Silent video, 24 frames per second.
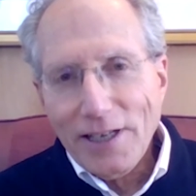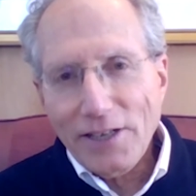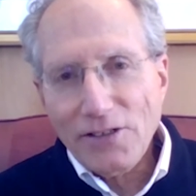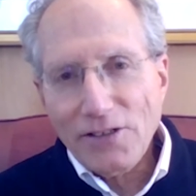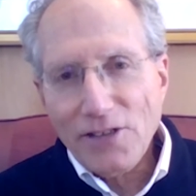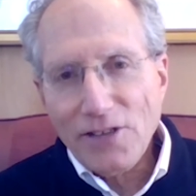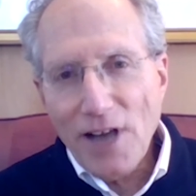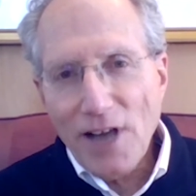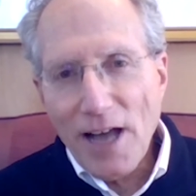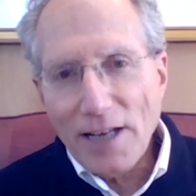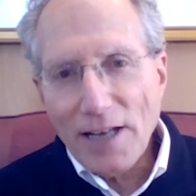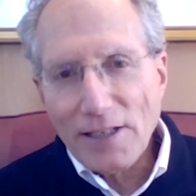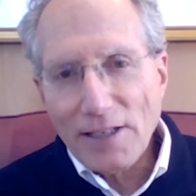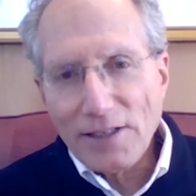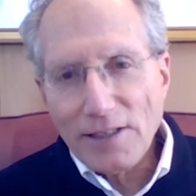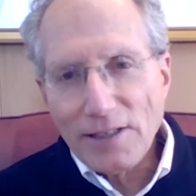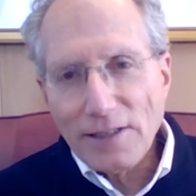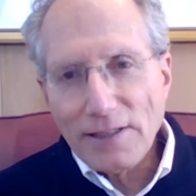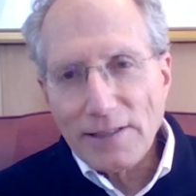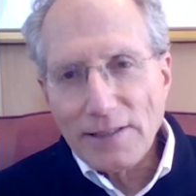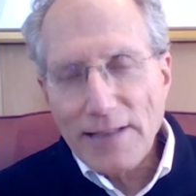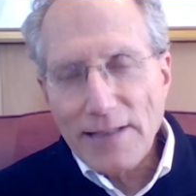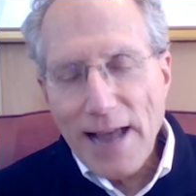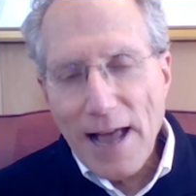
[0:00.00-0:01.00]
And John is
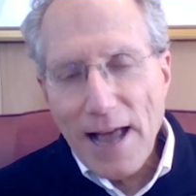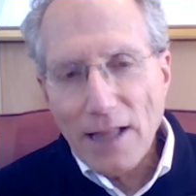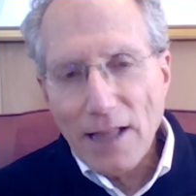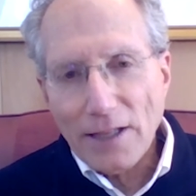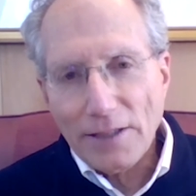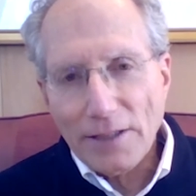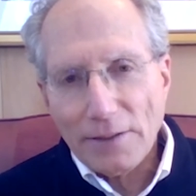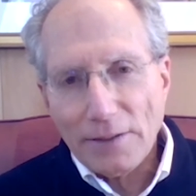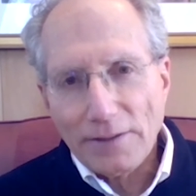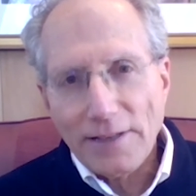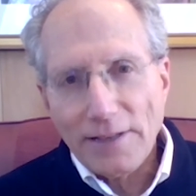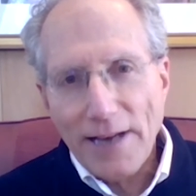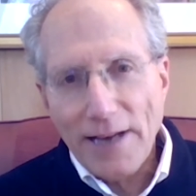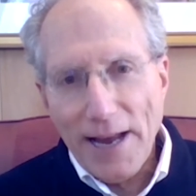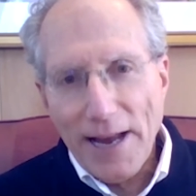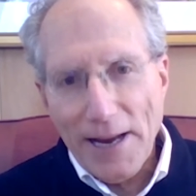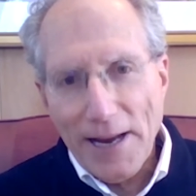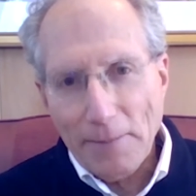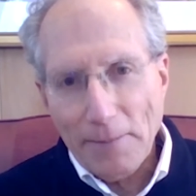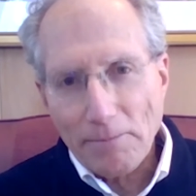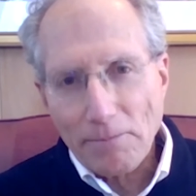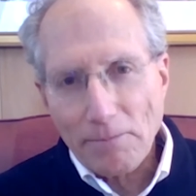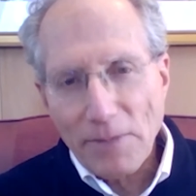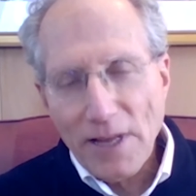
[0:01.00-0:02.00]
in the talent
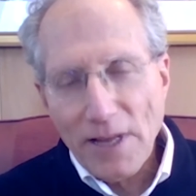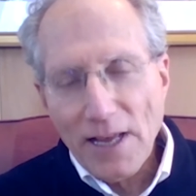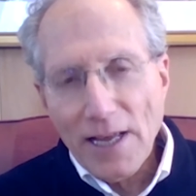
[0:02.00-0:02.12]
game.